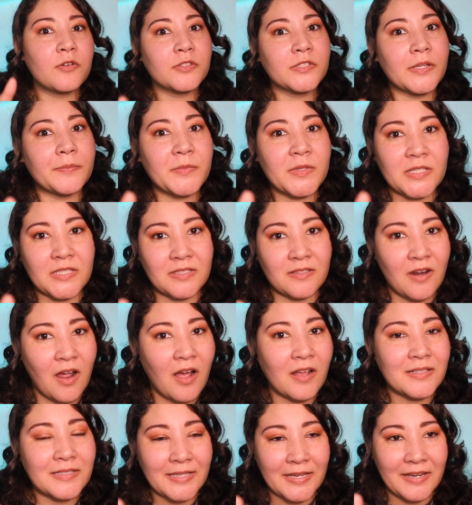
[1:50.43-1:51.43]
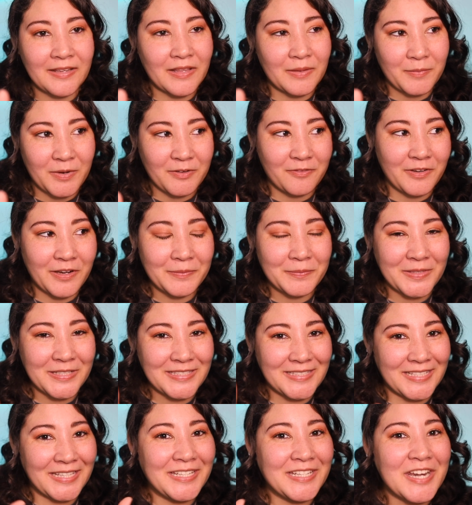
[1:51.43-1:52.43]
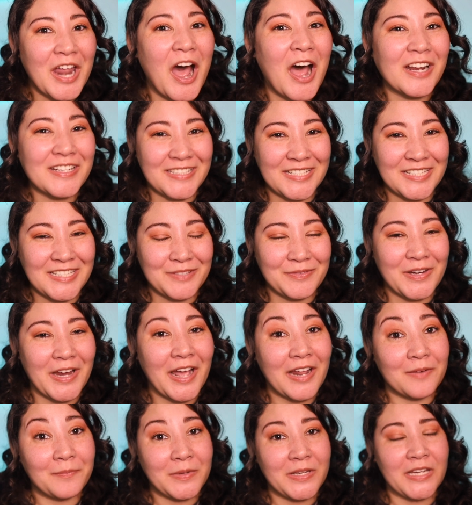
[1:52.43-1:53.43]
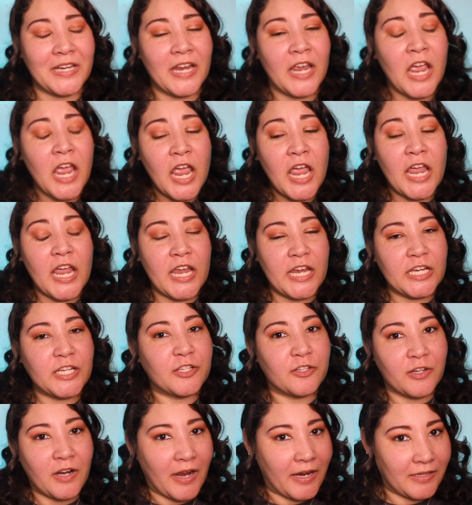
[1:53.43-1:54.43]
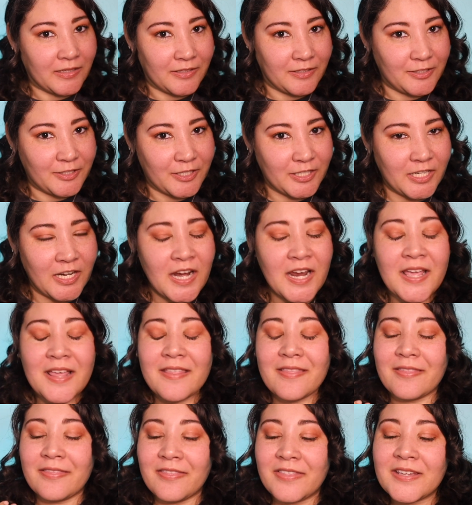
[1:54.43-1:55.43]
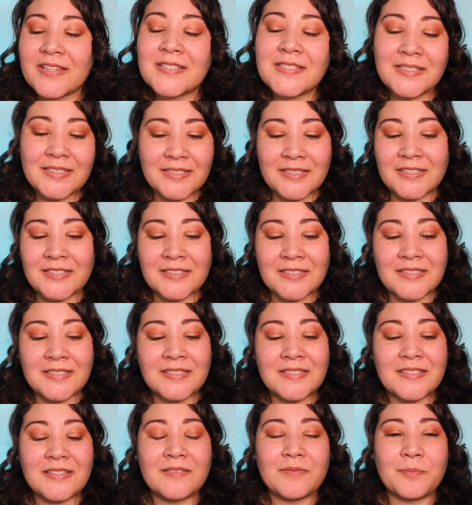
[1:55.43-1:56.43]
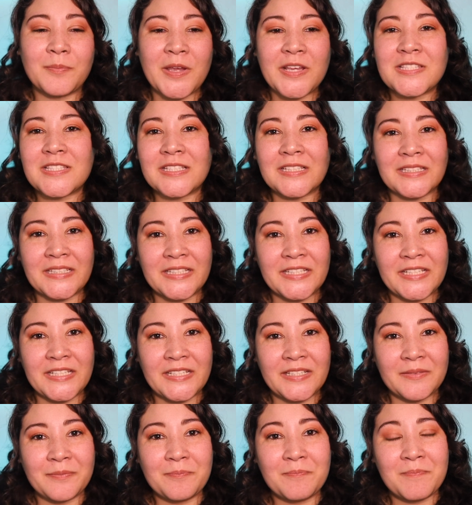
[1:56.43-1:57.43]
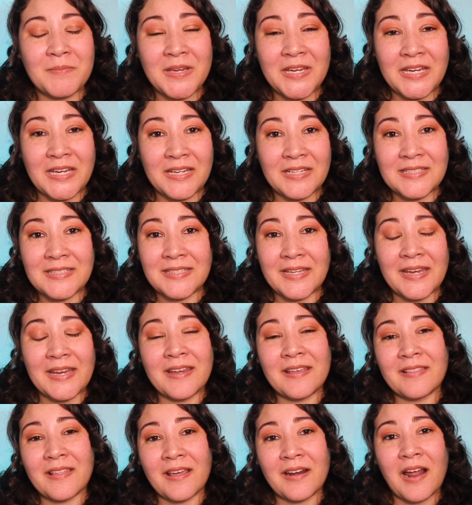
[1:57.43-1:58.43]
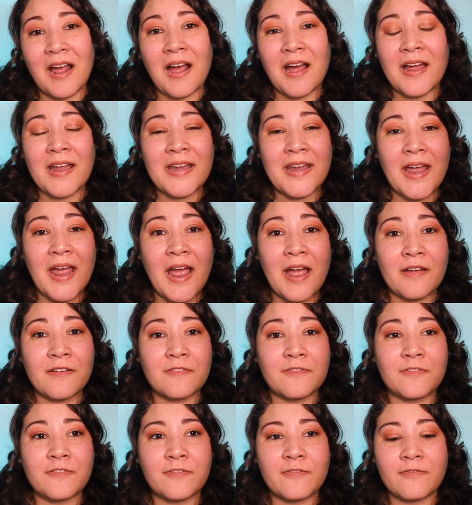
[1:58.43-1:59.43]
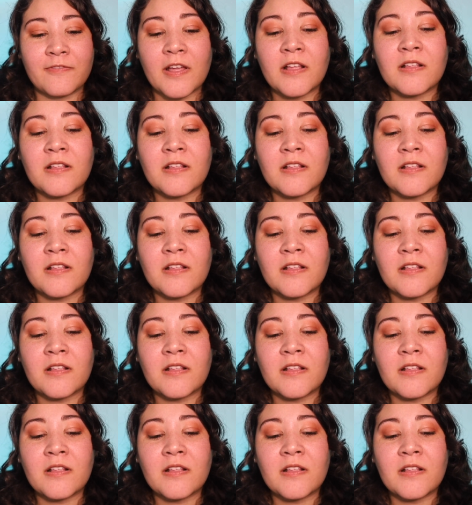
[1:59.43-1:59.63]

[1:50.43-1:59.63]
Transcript: Now hold up, this is not saying that my family did not teach me how to be a good islander. This is basically me saying that I have